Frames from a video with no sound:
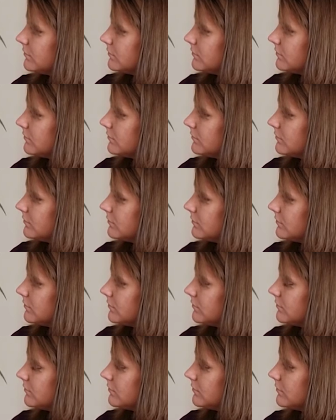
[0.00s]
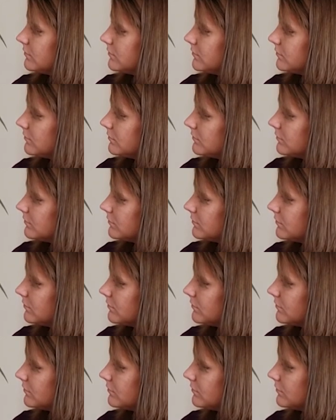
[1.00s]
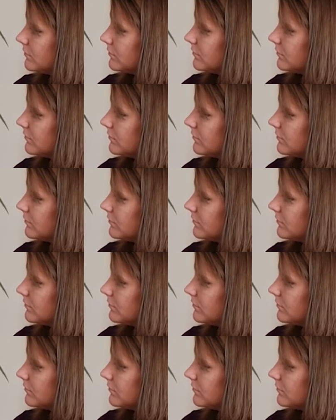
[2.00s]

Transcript: No words are spoken by the person on screen.